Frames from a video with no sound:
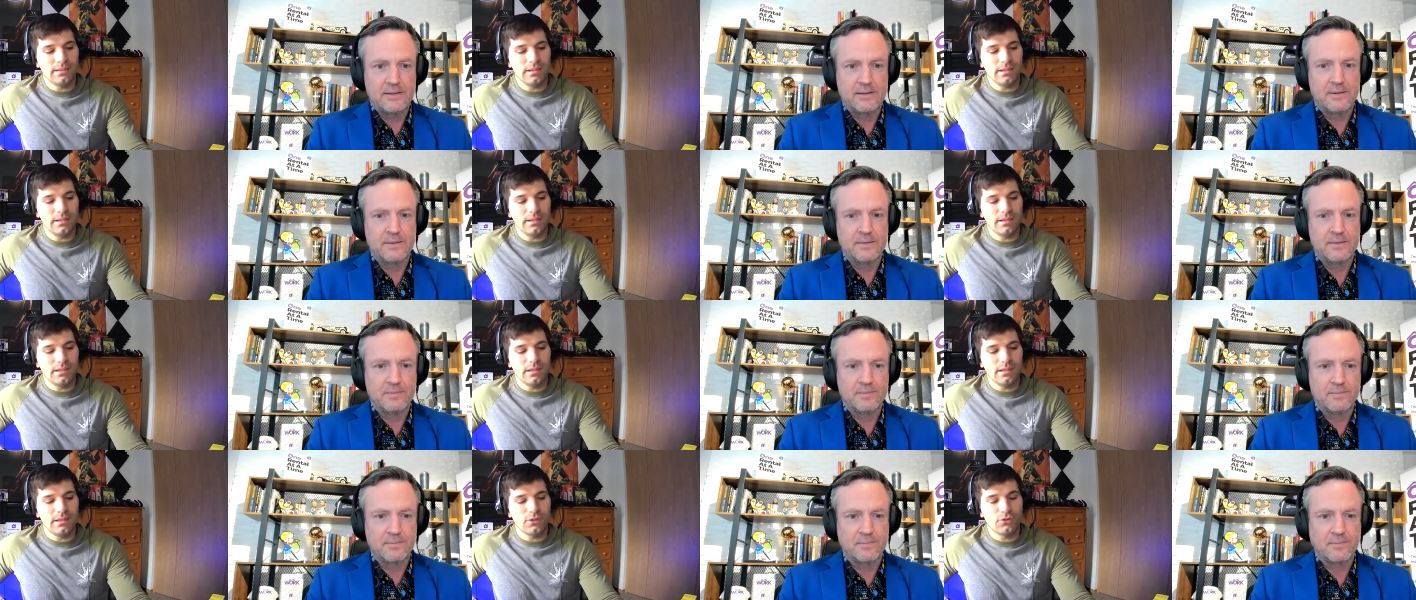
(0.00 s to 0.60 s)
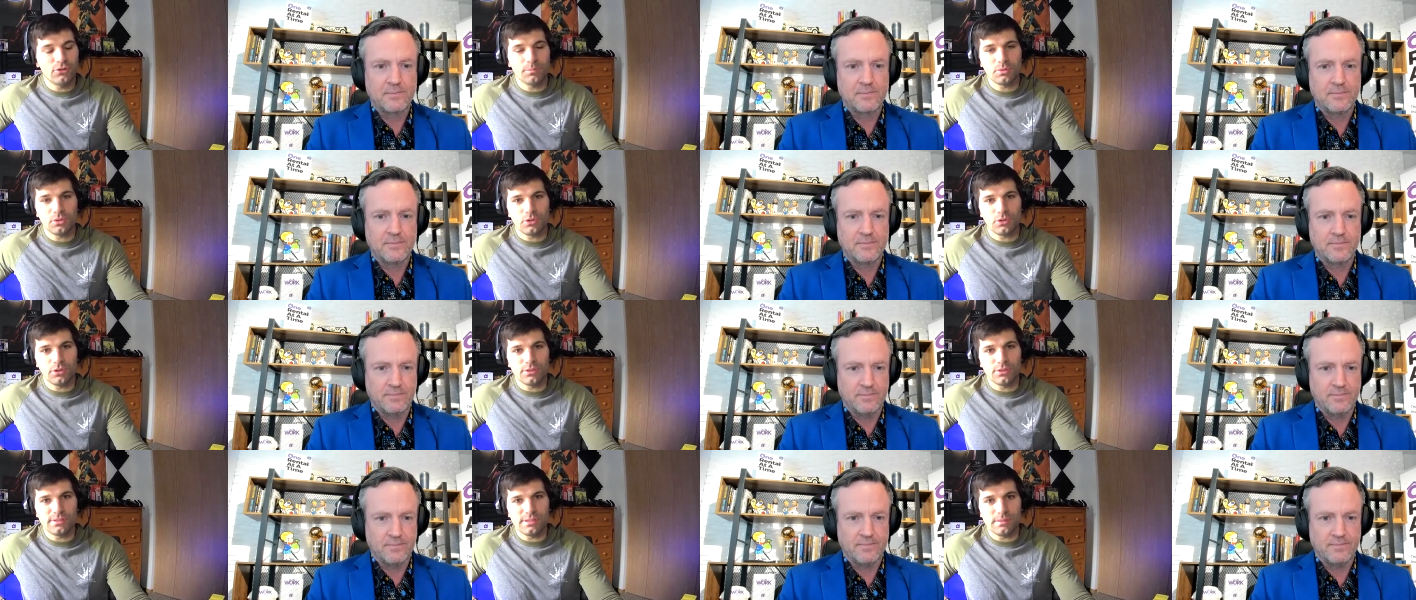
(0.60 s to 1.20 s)
Speaker 1: uh,
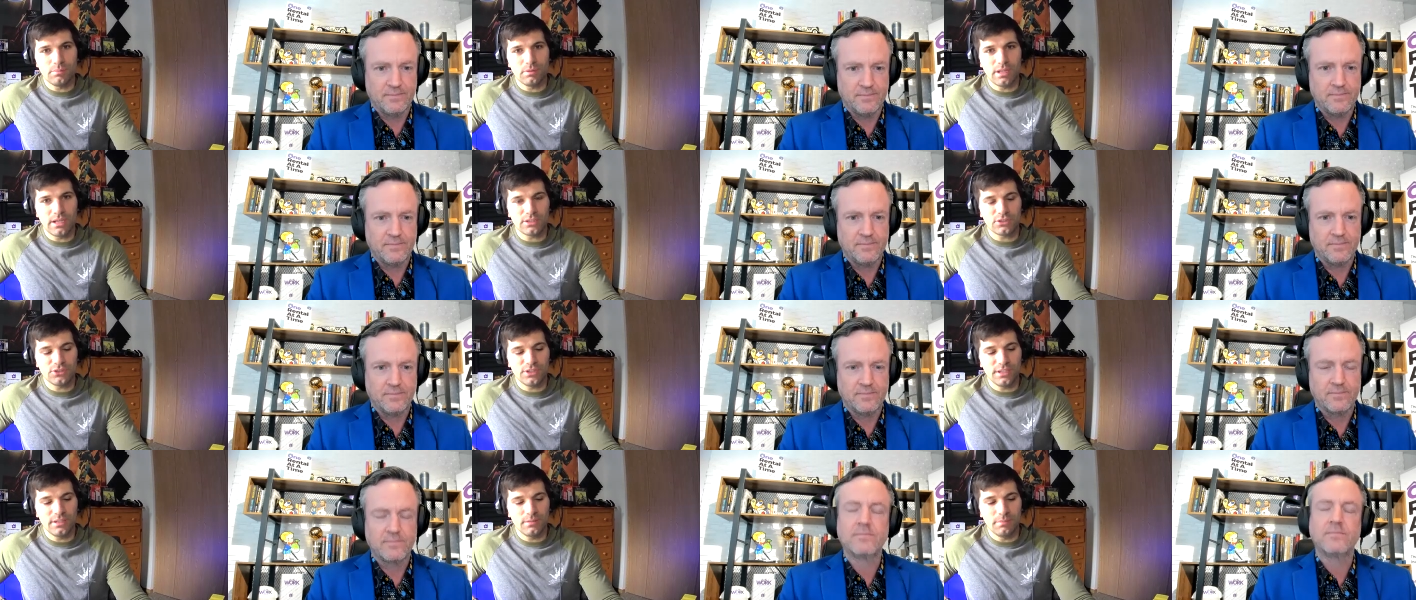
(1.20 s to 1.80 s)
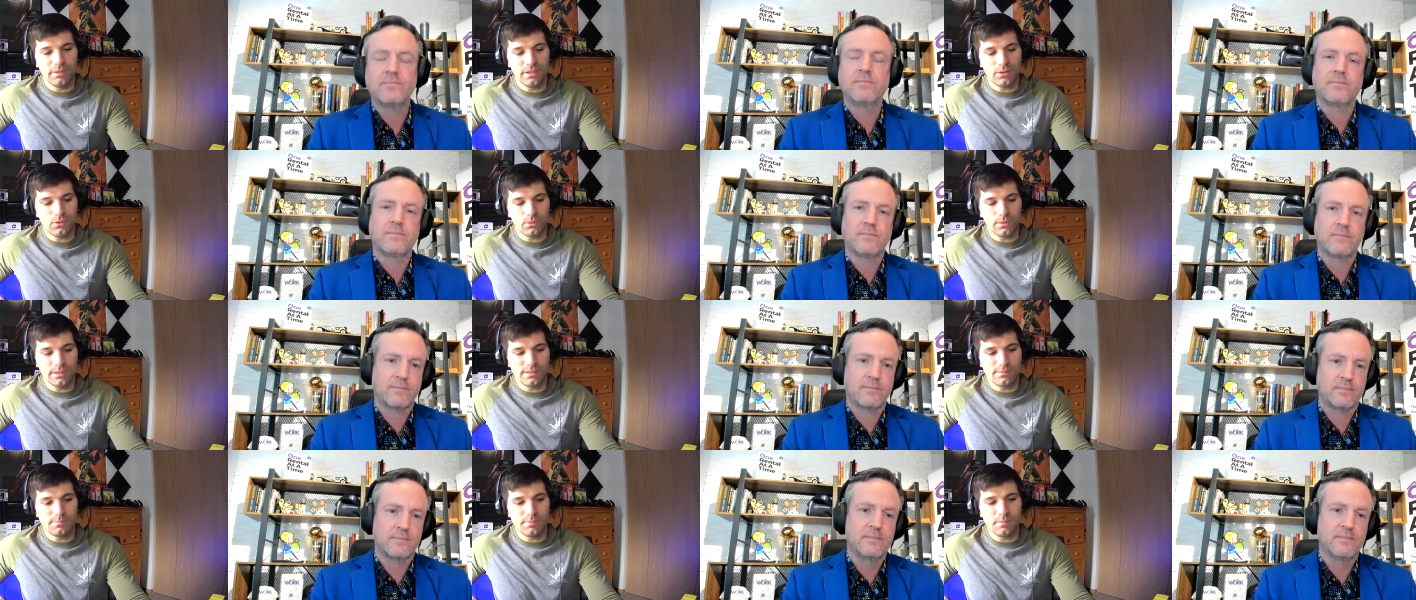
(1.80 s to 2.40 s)
cryptocurrency, blockchain, and bitcoins,